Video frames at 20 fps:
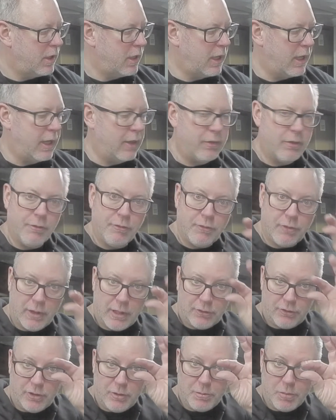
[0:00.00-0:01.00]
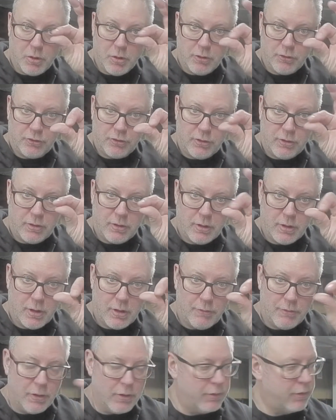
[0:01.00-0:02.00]
and the fleshy portion
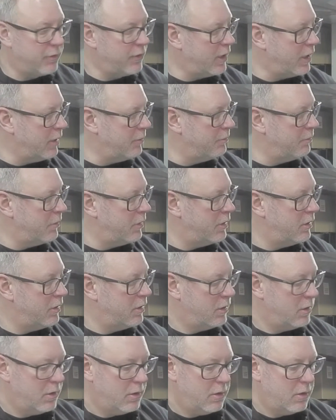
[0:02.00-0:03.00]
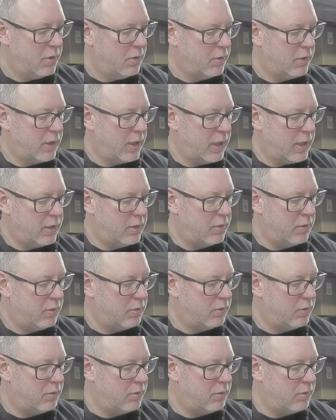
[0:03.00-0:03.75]
of your thumb, okay?